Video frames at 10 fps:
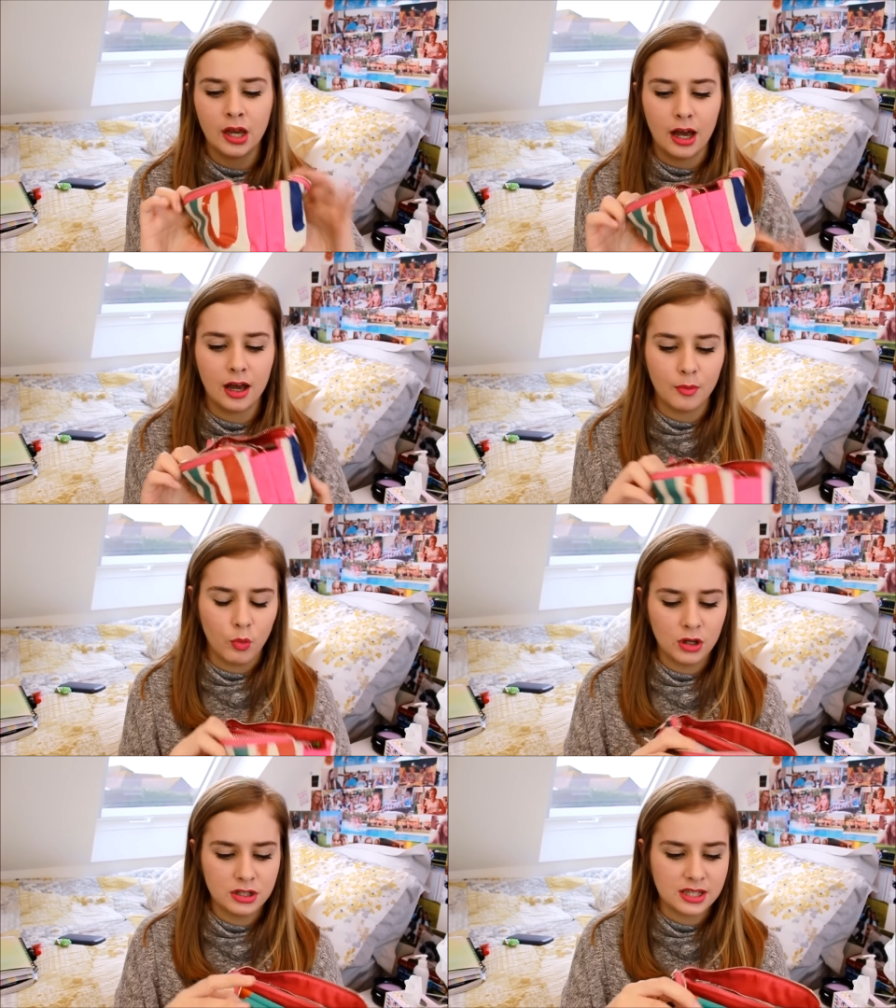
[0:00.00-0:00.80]
Um,
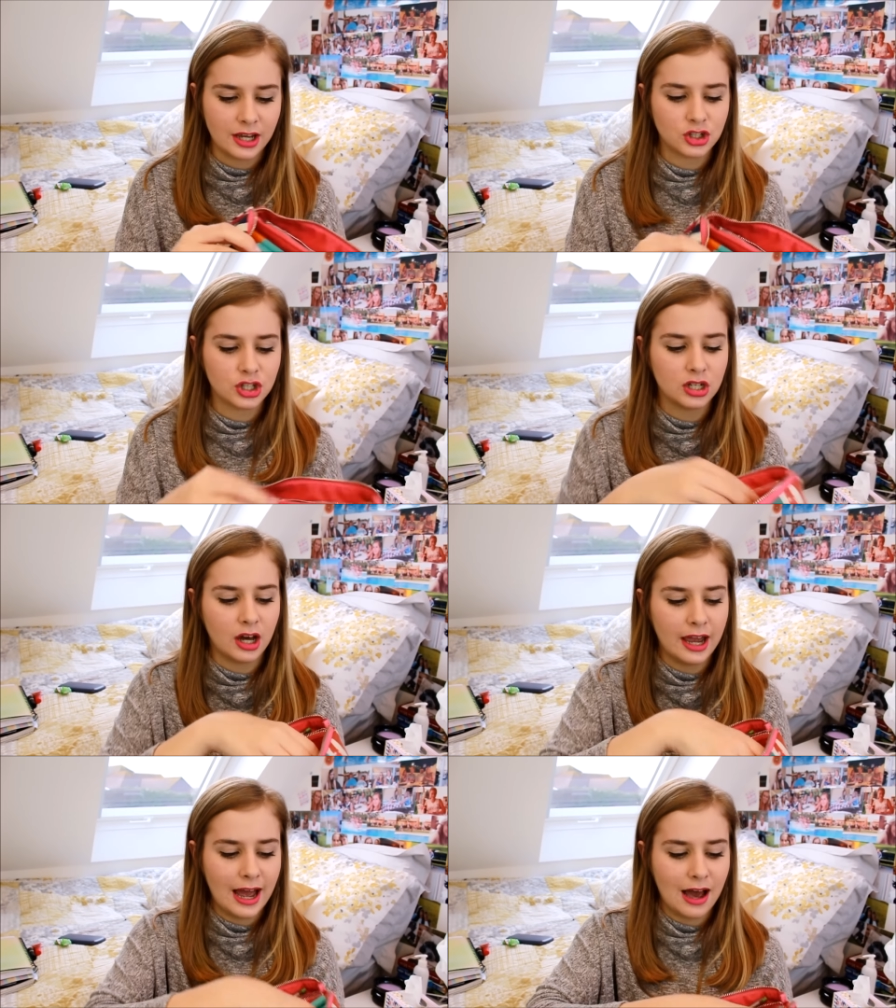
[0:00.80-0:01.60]
one section
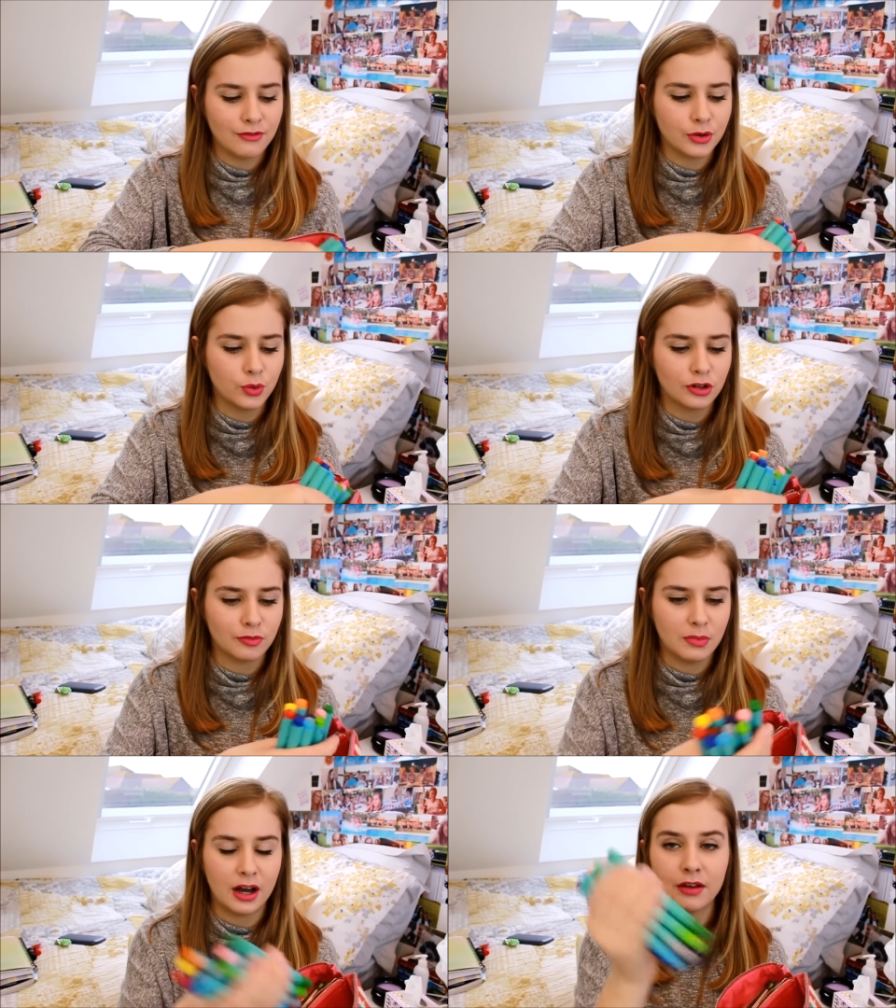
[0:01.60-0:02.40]
I have all
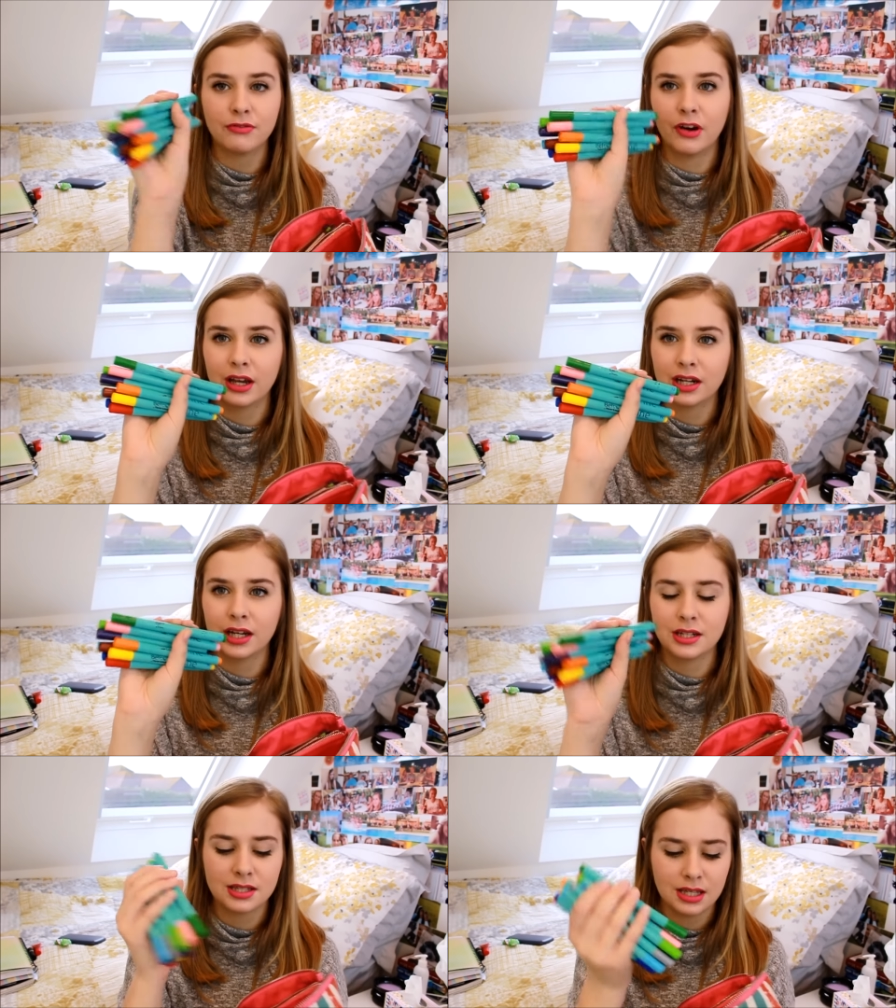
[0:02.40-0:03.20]
of my fine
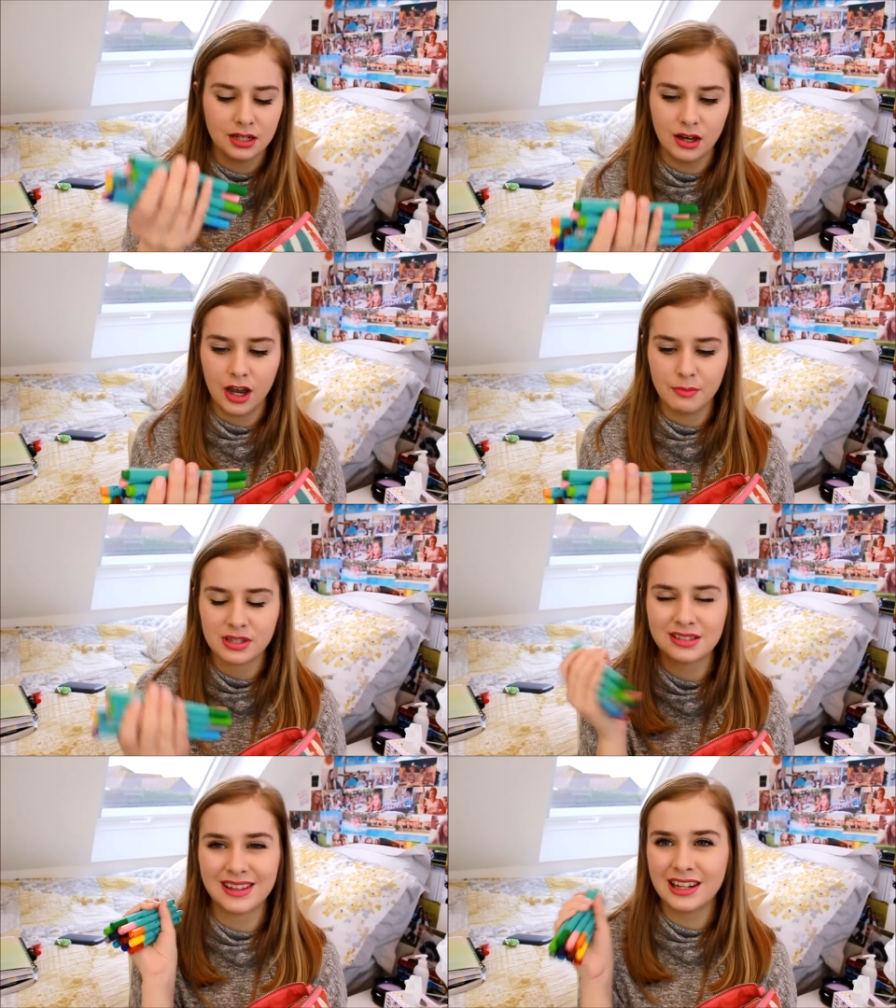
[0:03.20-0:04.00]
liners in. I'm
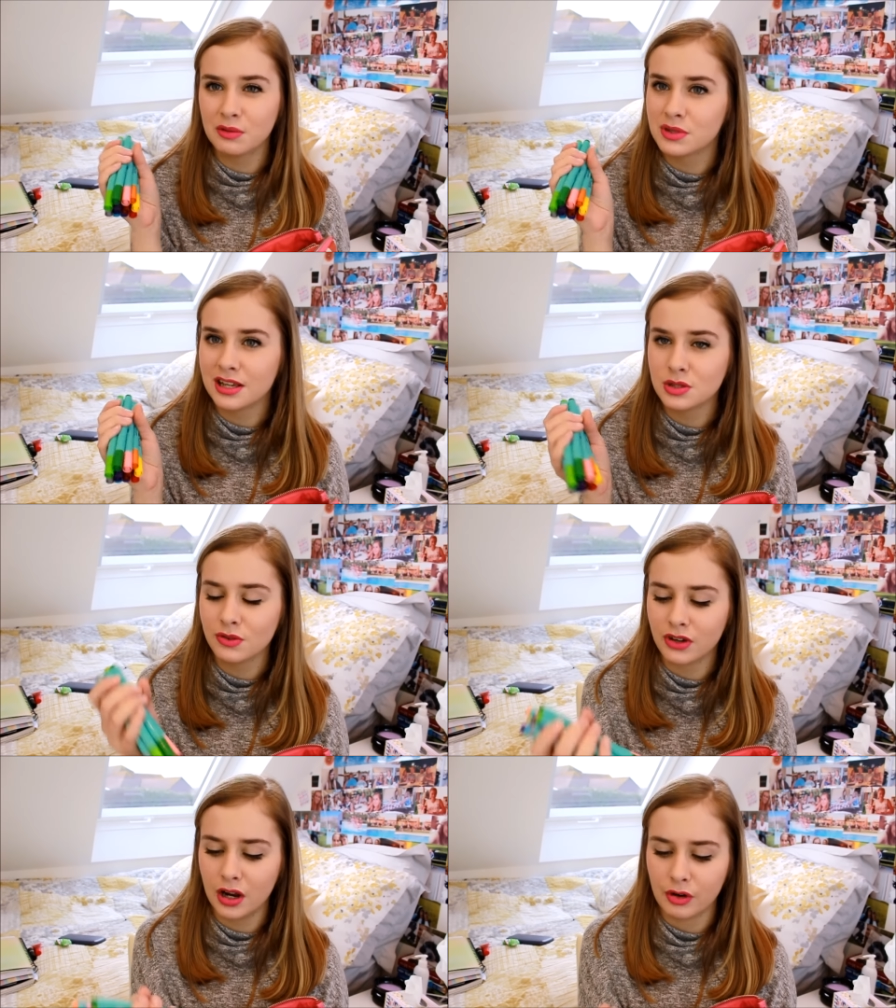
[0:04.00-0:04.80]
slightly obsessed
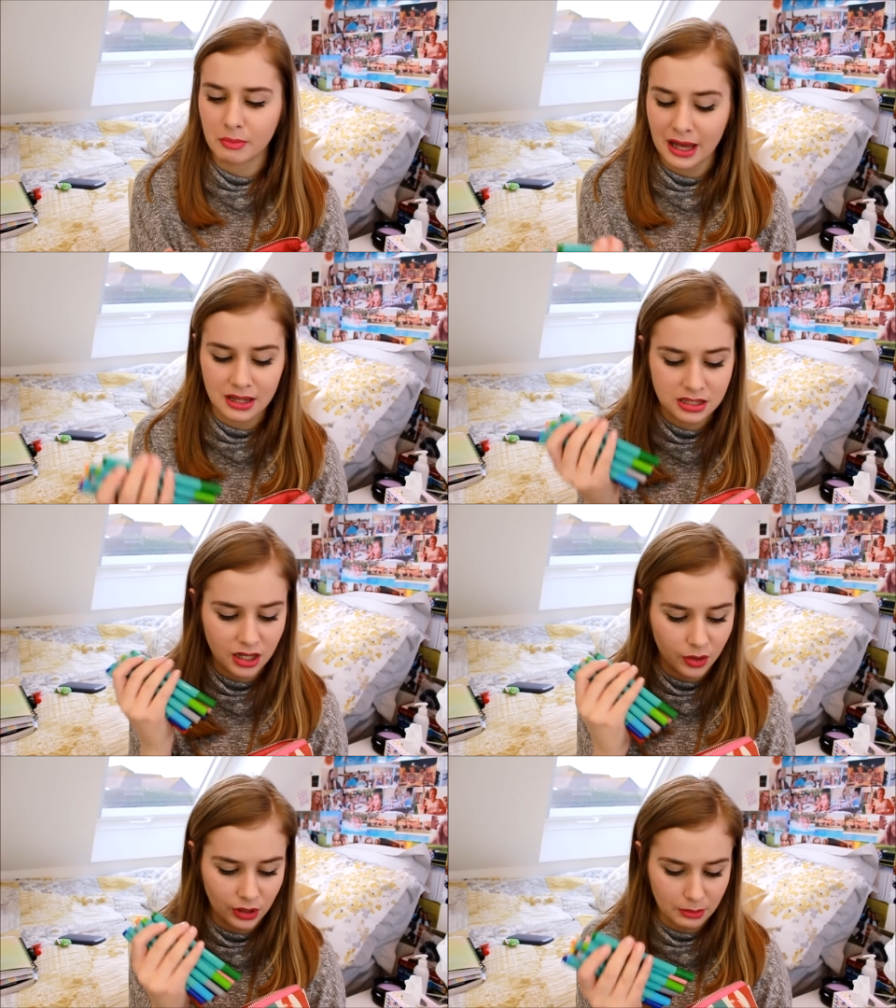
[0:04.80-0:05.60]
with colouring pens,
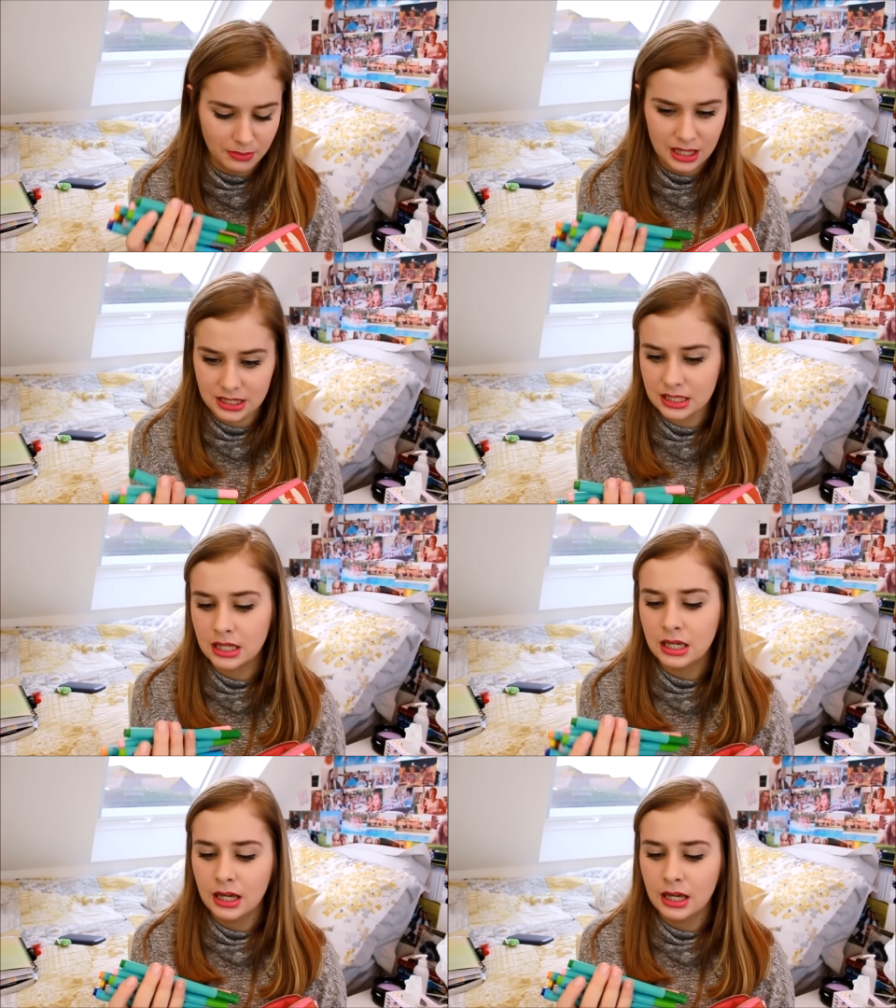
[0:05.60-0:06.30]
I will admit.